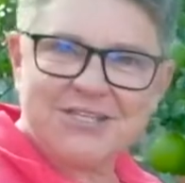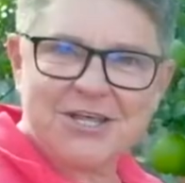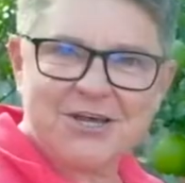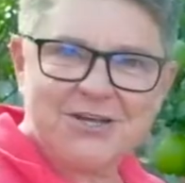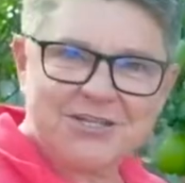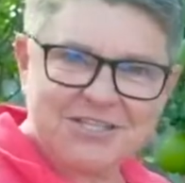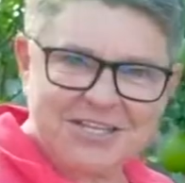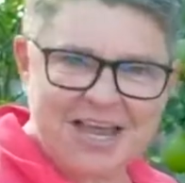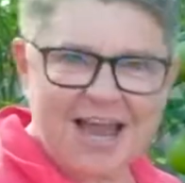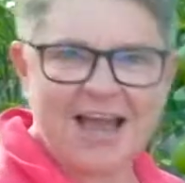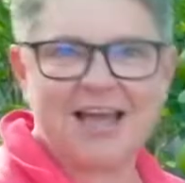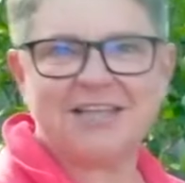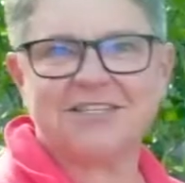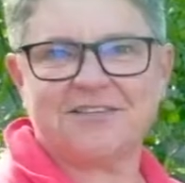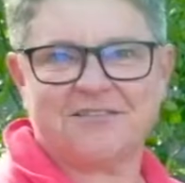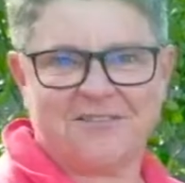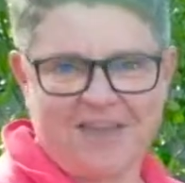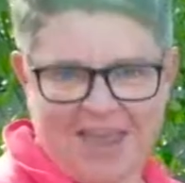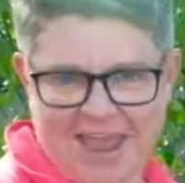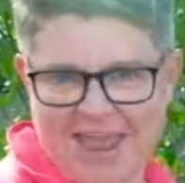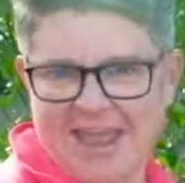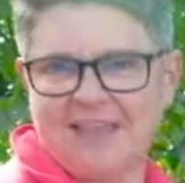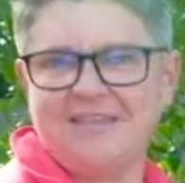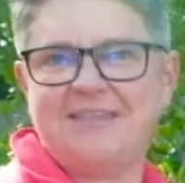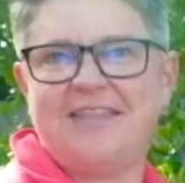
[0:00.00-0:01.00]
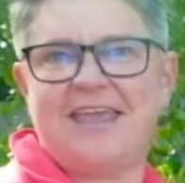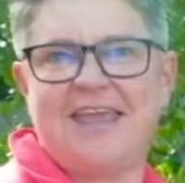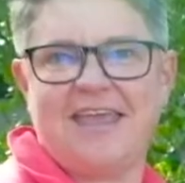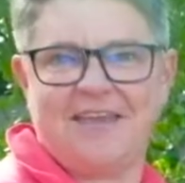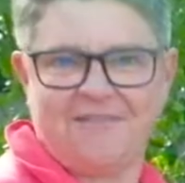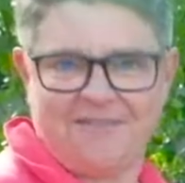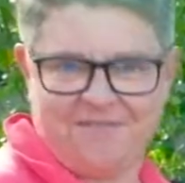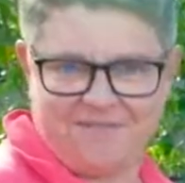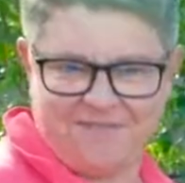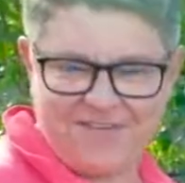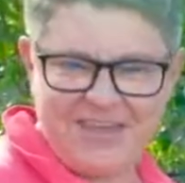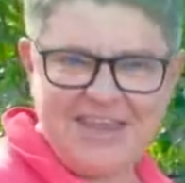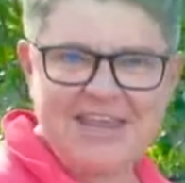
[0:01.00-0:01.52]
those guys have had their
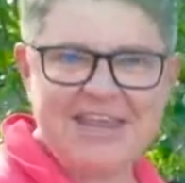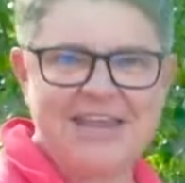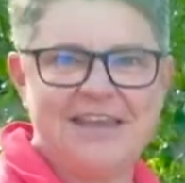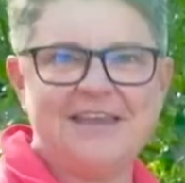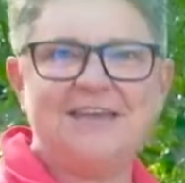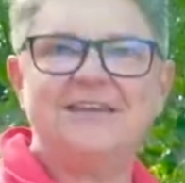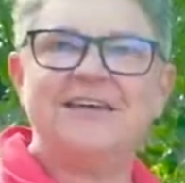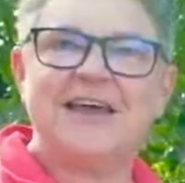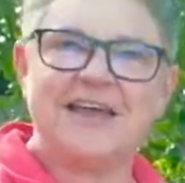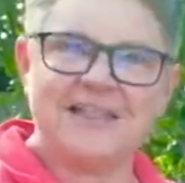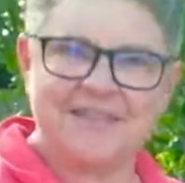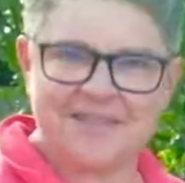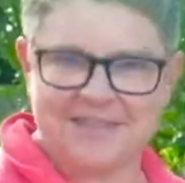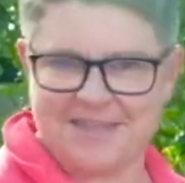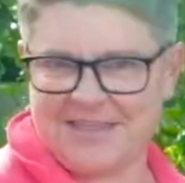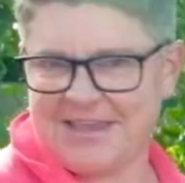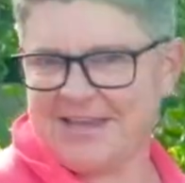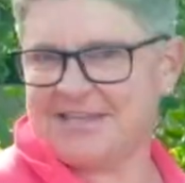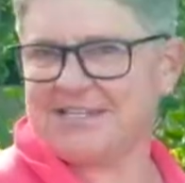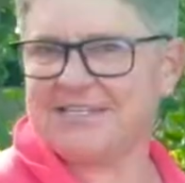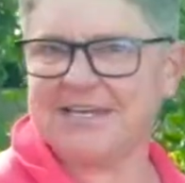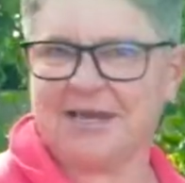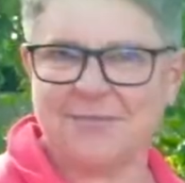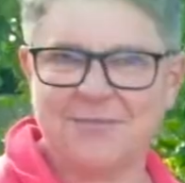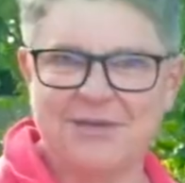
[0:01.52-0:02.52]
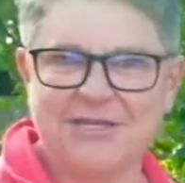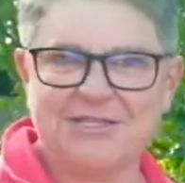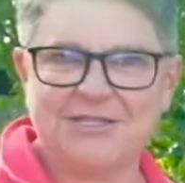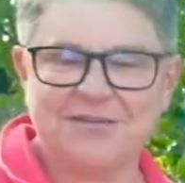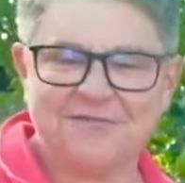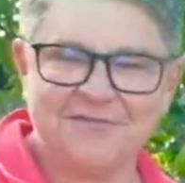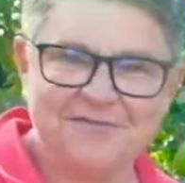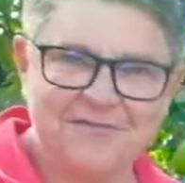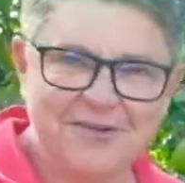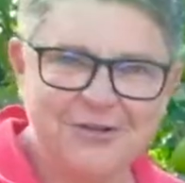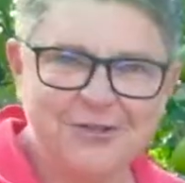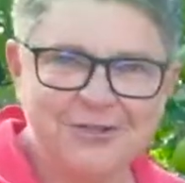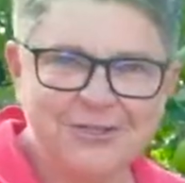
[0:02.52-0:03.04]
feed and their tummies are
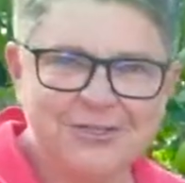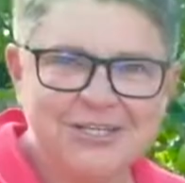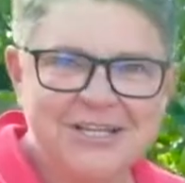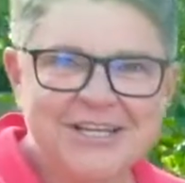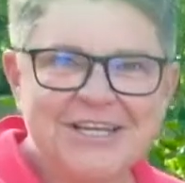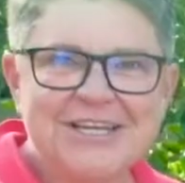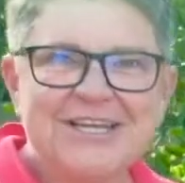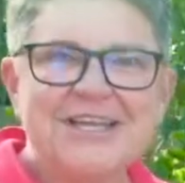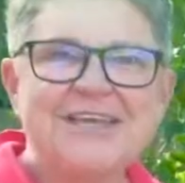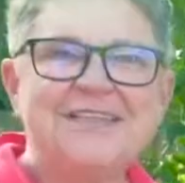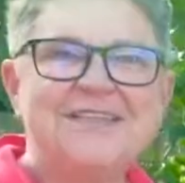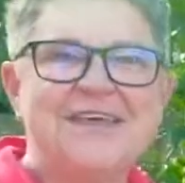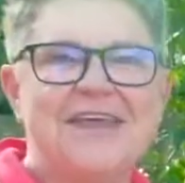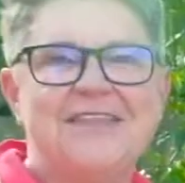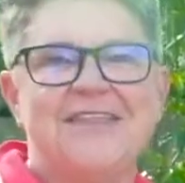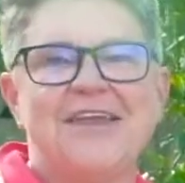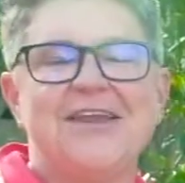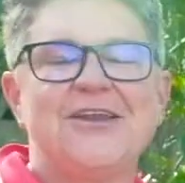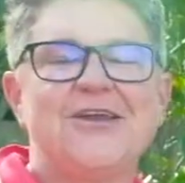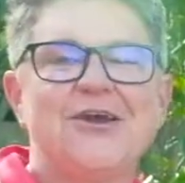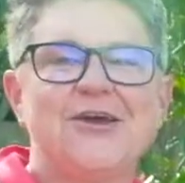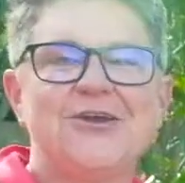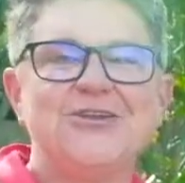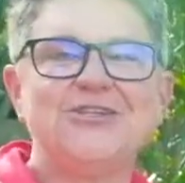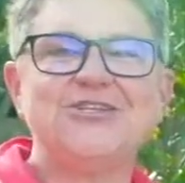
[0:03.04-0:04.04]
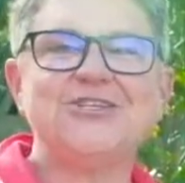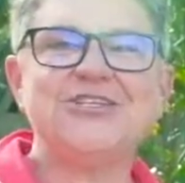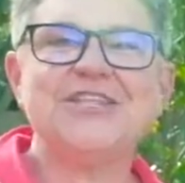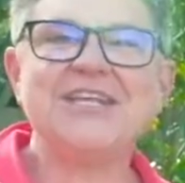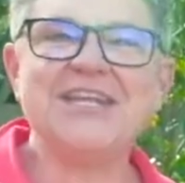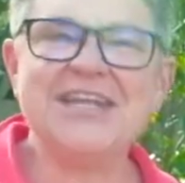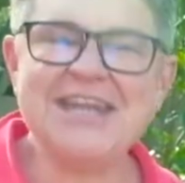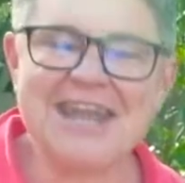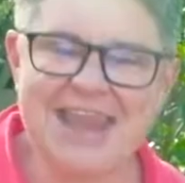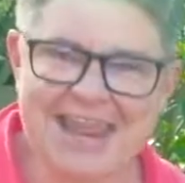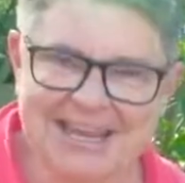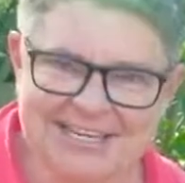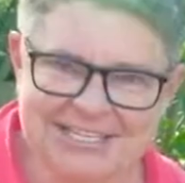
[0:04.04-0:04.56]
full, they then go into the
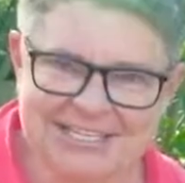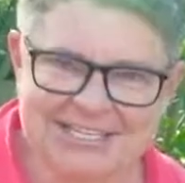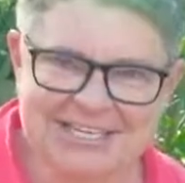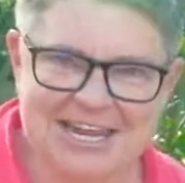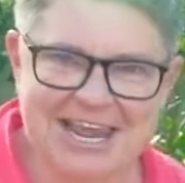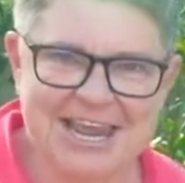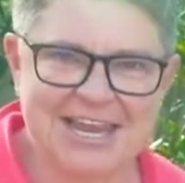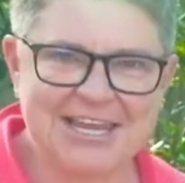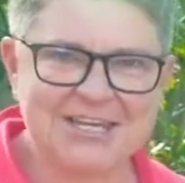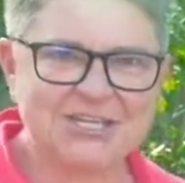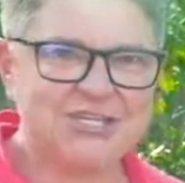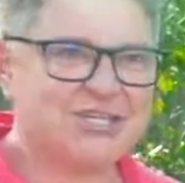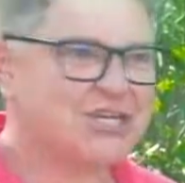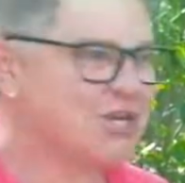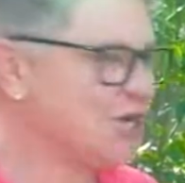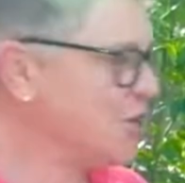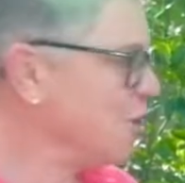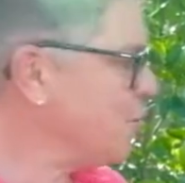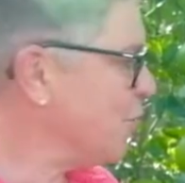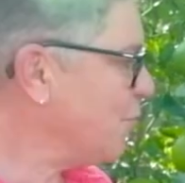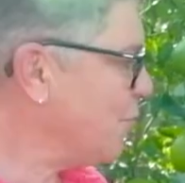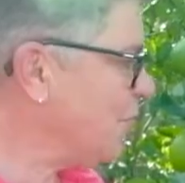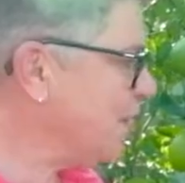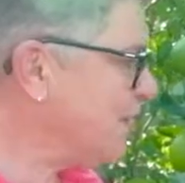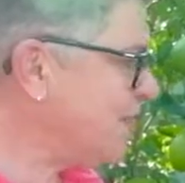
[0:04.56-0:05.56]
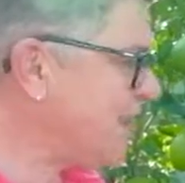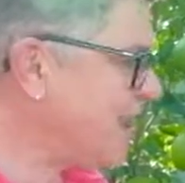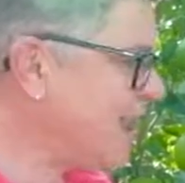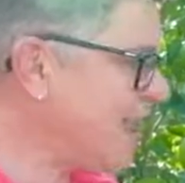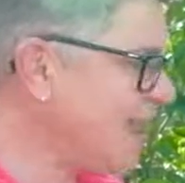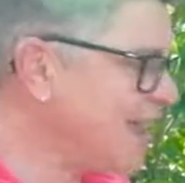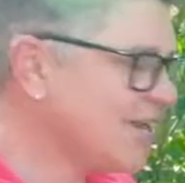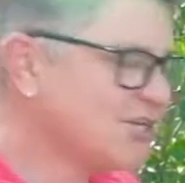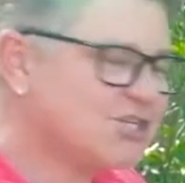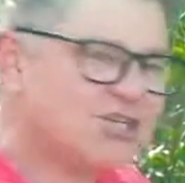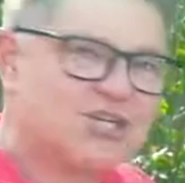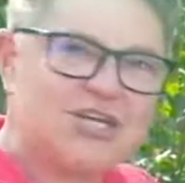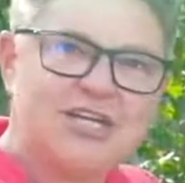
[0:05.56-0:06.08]
next stage where they
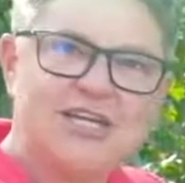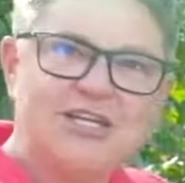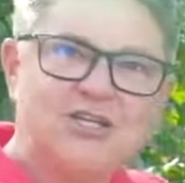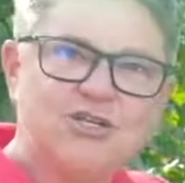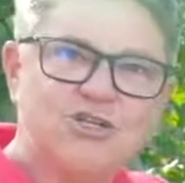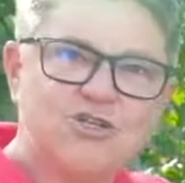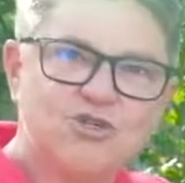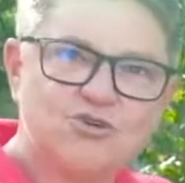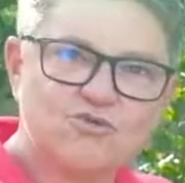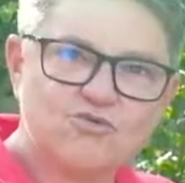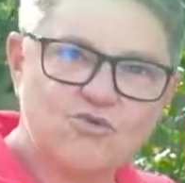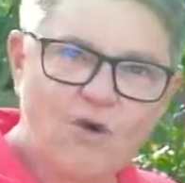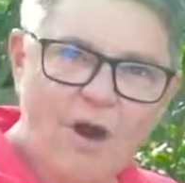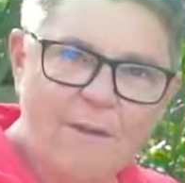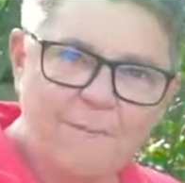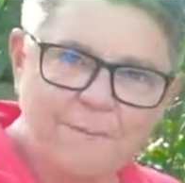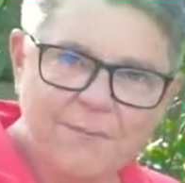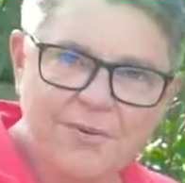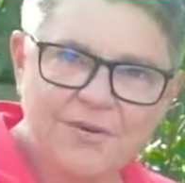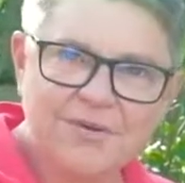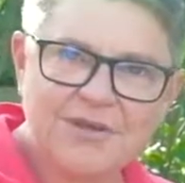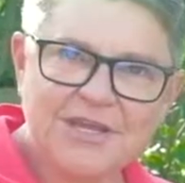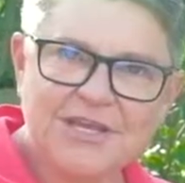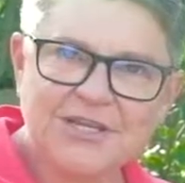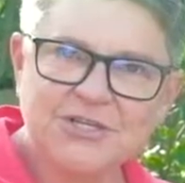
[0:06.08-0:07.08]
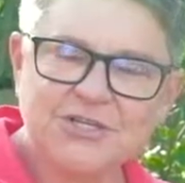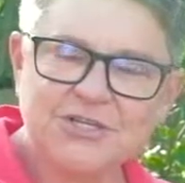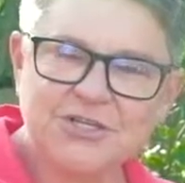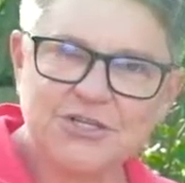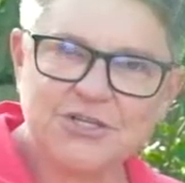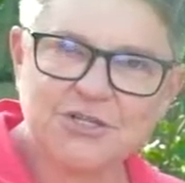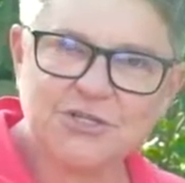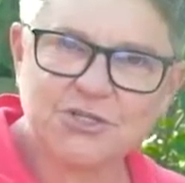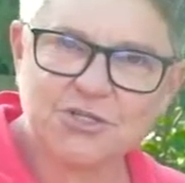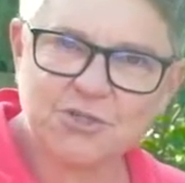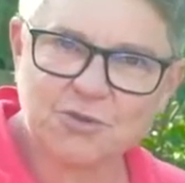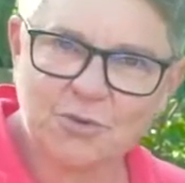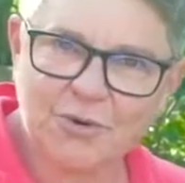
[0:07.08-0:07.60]
actually drop into the
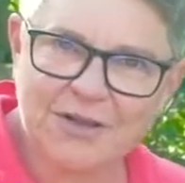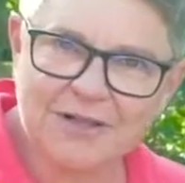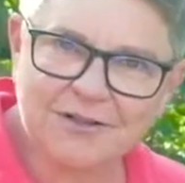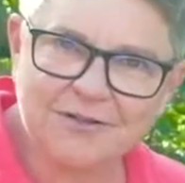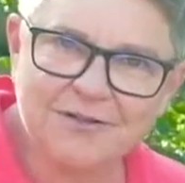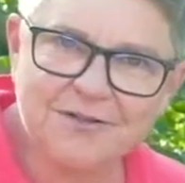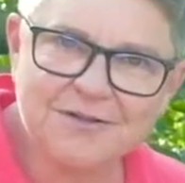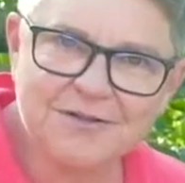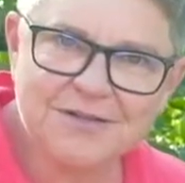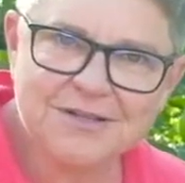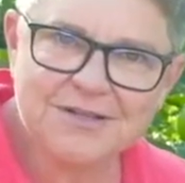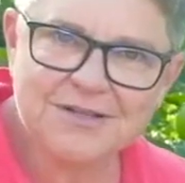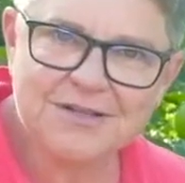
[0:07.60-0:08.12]
soil,